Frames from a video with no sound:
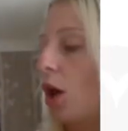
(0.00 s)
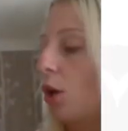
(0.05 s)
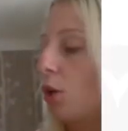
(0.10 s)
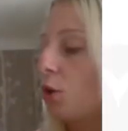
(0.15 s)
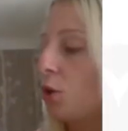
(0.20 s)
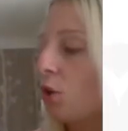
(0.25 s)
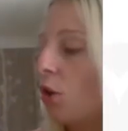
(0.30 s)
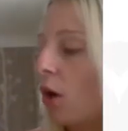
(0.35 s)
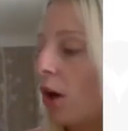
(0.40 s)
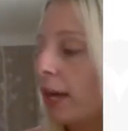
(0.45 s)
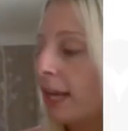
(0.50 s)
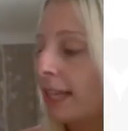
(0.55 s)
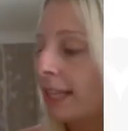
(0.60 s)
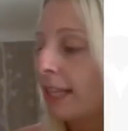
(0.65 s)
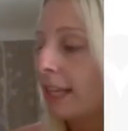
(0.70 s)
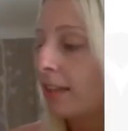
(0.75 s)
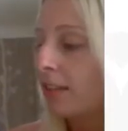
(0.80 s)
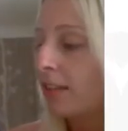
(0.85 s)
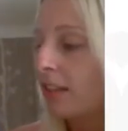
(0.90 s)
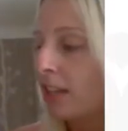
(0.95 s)
Noi
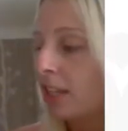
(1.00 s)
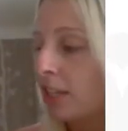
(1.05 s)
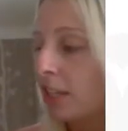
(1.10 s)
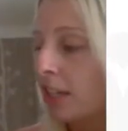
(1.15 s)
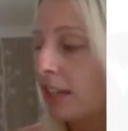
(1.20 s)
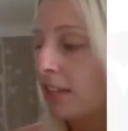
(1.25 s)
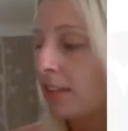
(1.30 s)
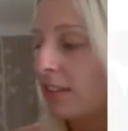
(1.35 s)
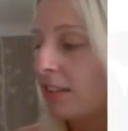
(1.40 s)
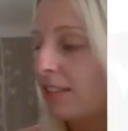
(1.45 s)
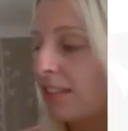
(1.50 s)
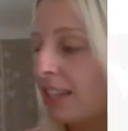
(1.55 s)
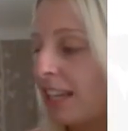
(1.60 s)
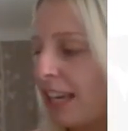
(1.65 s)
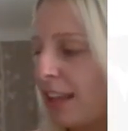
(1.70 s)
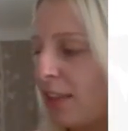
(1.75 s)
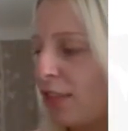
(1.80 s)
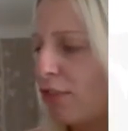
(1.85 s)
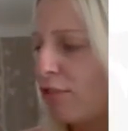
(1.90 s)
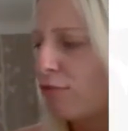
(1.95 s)
listened as the
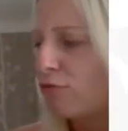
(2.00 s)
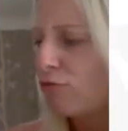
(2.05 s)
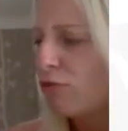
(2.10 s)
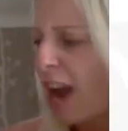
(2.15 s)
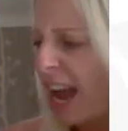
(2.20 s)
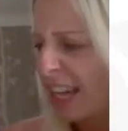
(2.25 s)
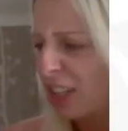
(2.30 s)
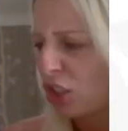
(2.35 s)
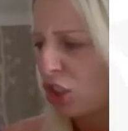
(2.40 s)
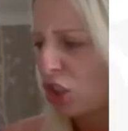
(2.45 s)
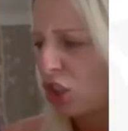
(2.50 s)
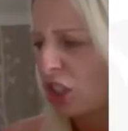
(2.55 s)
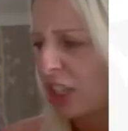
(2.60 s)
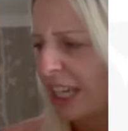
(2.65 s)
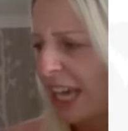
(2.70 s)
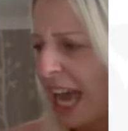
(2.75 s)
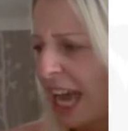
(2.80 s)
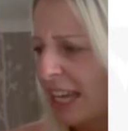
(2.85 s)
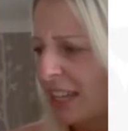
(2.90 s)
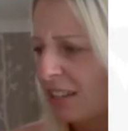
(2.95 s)
sea thrashed
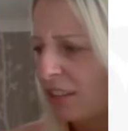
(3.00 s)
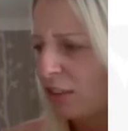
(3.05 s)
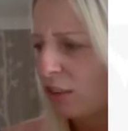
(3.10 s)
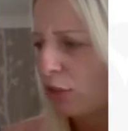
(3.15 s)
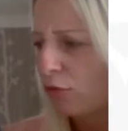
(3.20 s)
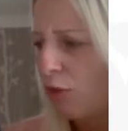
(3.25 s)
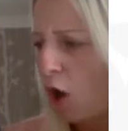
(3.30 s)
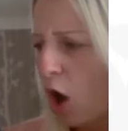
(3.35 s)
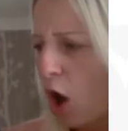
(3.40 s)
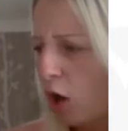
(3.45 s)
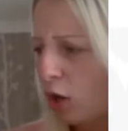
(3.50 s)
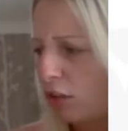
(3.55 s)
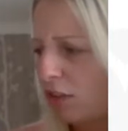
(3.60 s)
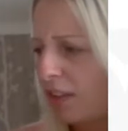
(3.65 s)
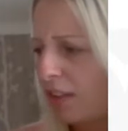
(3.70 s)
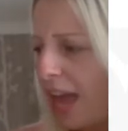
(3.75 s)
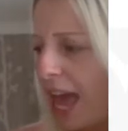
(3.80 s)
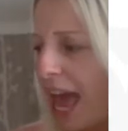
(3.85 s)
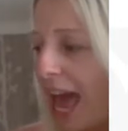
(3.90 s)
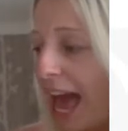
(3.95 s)
against the
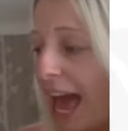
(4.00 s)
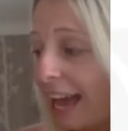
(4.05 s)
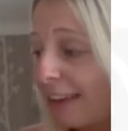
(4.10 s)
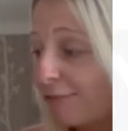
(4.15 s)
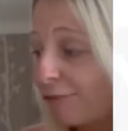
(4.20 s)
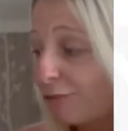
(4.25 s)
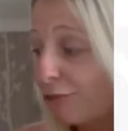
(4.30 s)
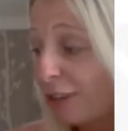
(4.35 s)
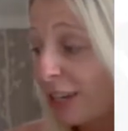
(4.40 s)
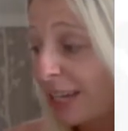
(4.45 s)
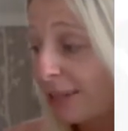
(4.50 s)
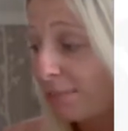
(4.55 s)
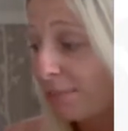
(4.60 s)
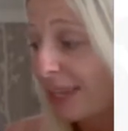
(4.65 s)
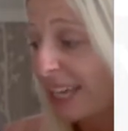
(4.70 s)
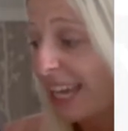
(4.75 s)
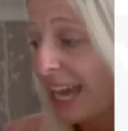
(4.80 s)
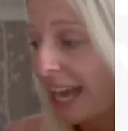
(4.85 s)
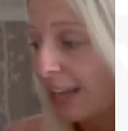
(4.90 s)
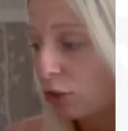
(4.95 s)
rocks and rain
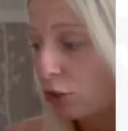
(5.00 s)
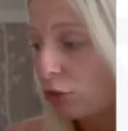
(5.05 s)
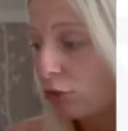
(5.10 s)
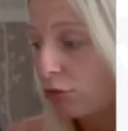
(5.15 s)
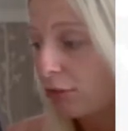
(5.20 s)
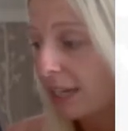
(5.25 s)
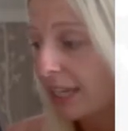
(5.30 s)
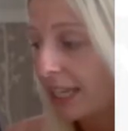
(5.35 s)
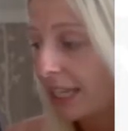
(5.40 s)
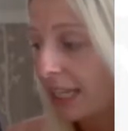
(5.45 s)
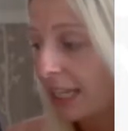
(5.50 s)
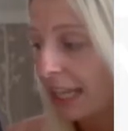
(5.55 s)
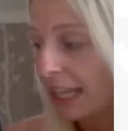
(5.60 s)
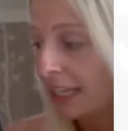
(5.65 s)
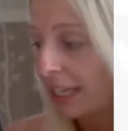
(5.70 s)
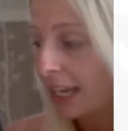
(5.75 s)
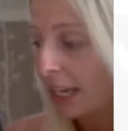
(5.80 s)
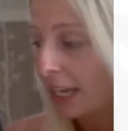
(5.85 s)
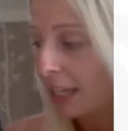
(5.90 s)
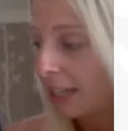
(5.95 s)
began
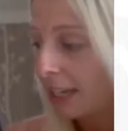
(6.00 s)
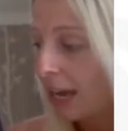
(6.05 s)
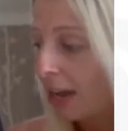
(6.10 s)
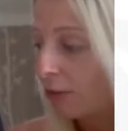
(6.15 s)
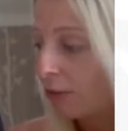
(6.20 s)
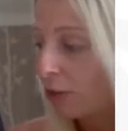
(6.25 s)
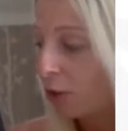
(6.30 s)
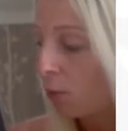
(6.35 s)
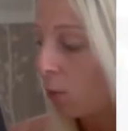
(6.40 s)
trickling down the